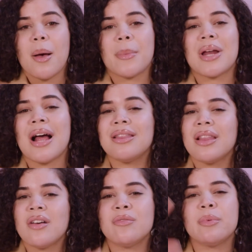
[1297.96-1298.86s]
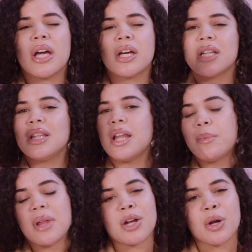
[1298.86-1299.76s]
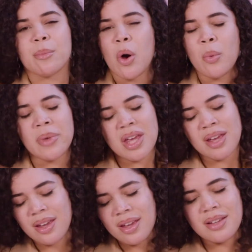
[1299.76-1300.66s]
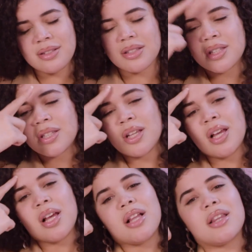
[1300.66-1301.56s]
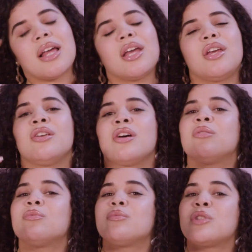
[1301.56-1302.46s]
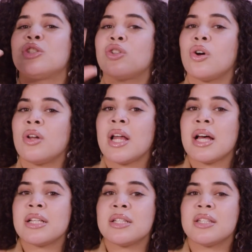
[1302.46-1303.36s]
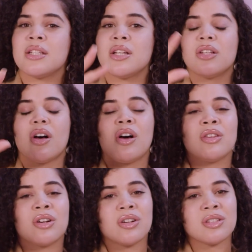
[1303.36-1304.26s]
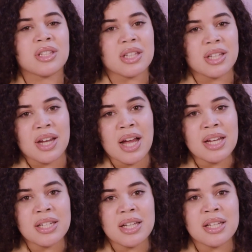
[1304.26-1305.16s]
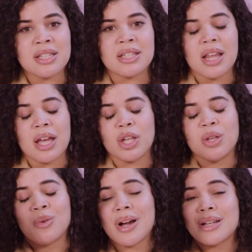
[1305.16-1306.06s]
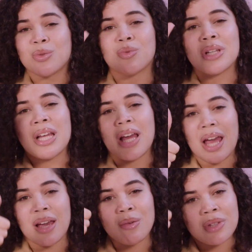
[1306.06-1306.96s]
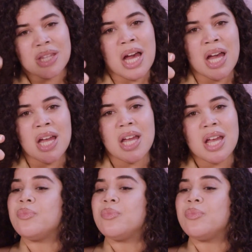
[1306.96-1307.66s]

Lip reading: But I love me a good lip liner moment. Like, you know, the cholas, all the girls in the 90s, like you guys really ate with that.